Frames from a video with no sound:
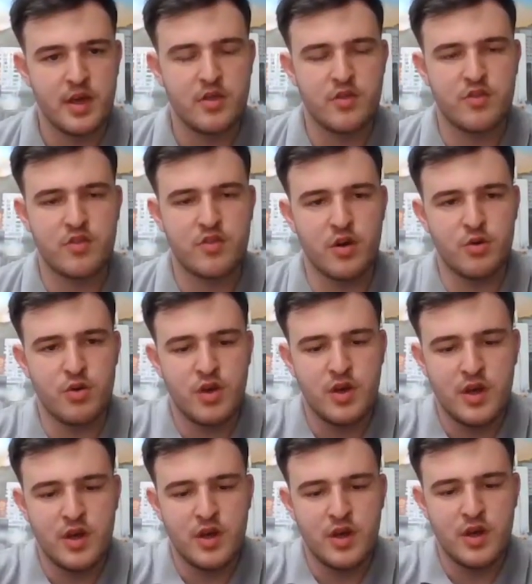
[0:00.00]
So
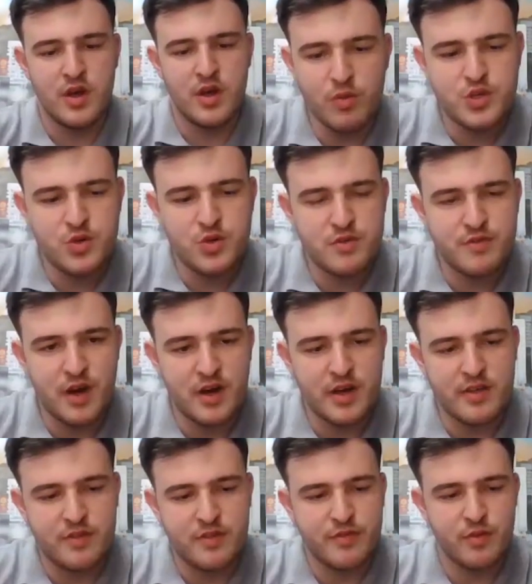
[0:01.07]
what would you
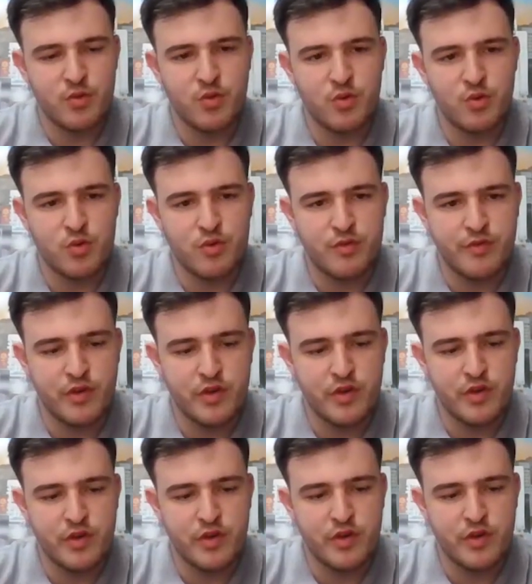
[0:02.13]
advise for a
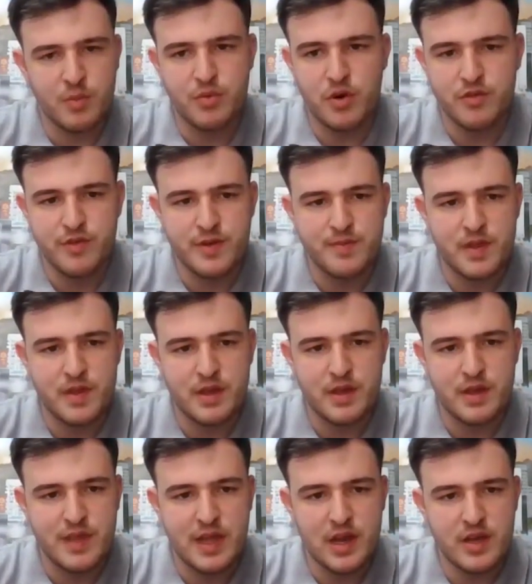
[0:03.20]
small nonprofit
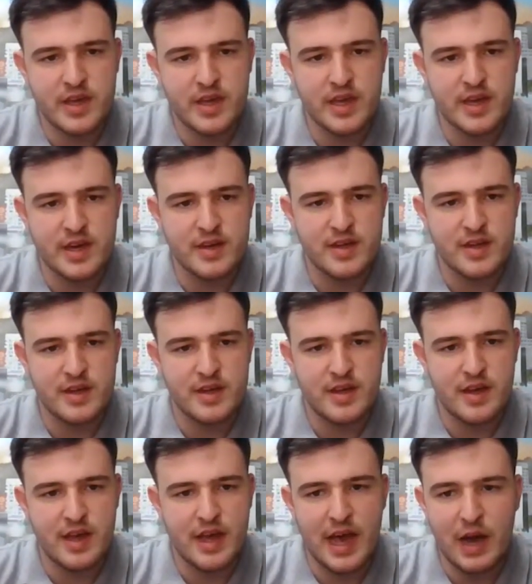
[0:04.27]
if they're looking at
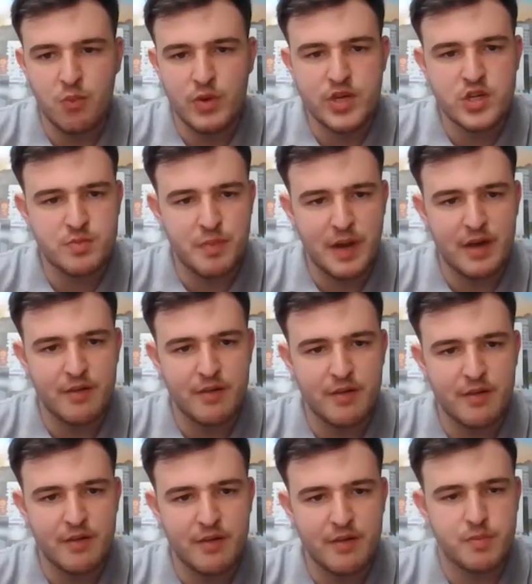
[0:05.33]
which
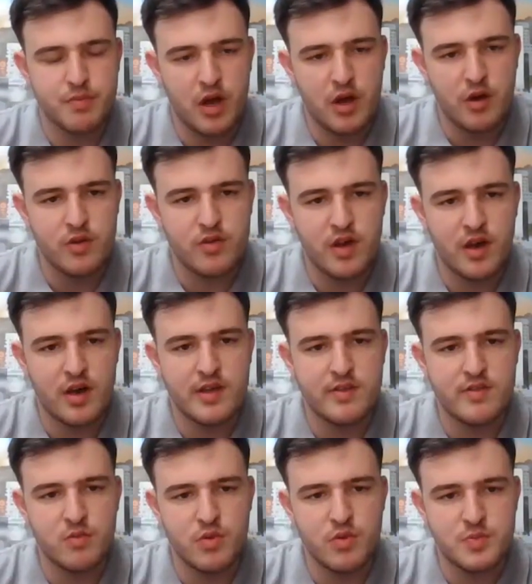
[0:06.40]
platforms to
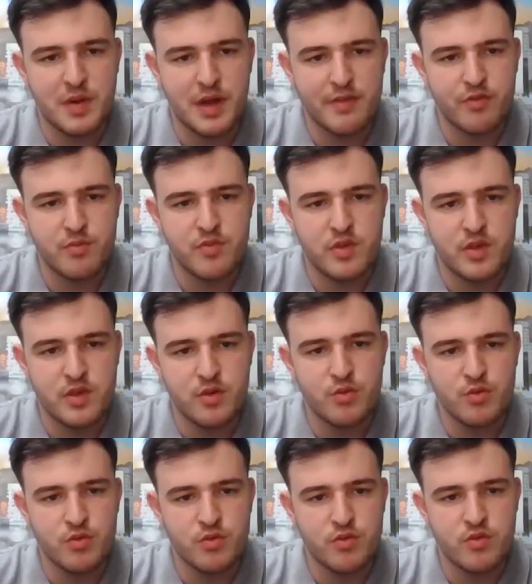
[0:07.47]
prioritize and which platform to
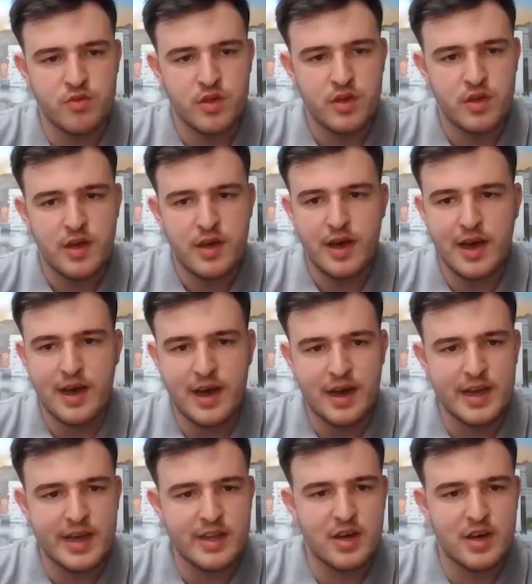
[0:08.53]
use?
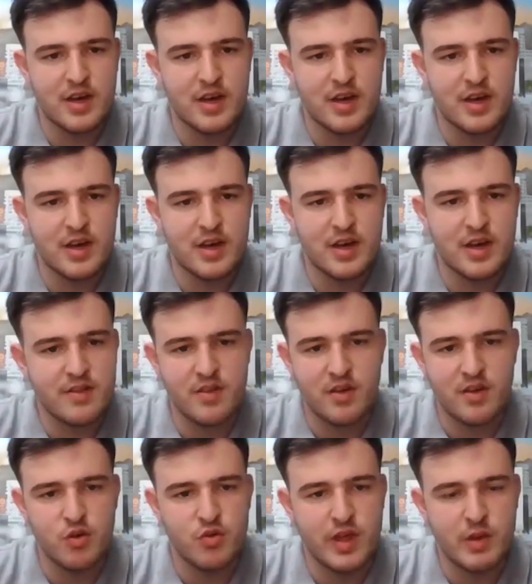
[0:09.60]
I guess it depends
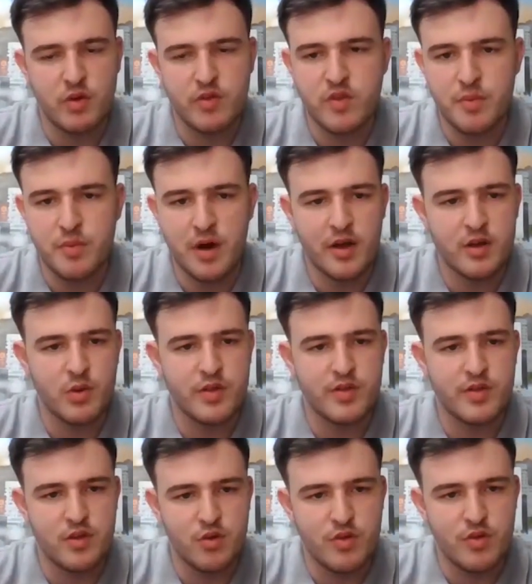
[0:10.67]
on who they want to partner with
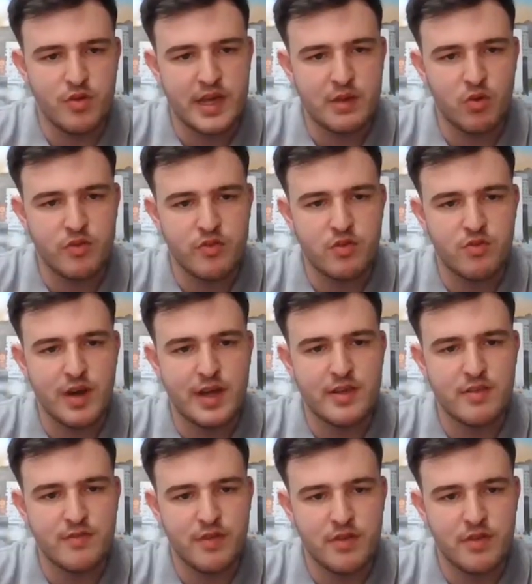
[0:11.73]
and who they want to
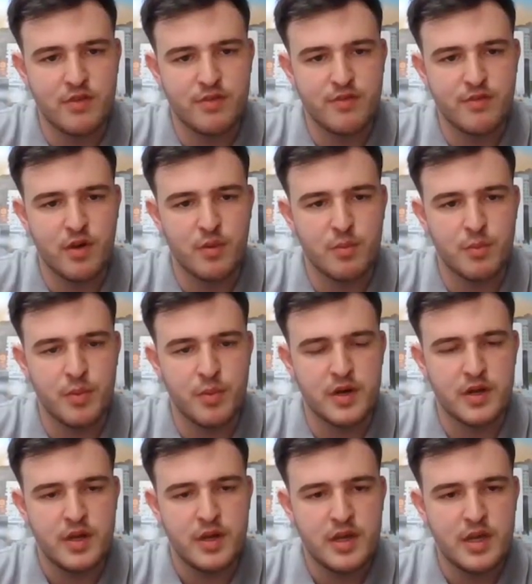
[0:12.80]
raise funds from.
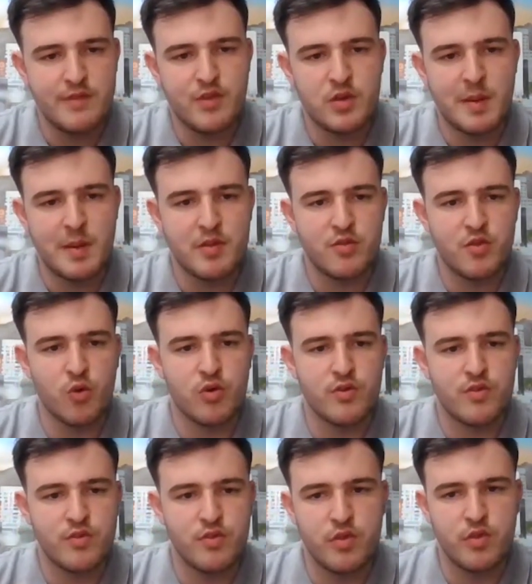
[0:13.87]
But if you can maybe talk
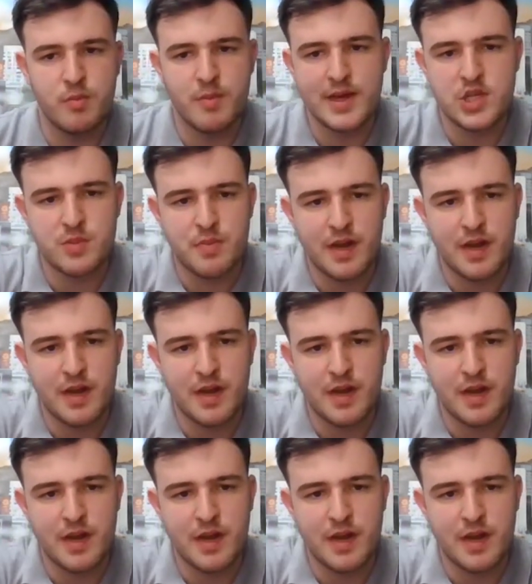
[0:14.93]
us through the major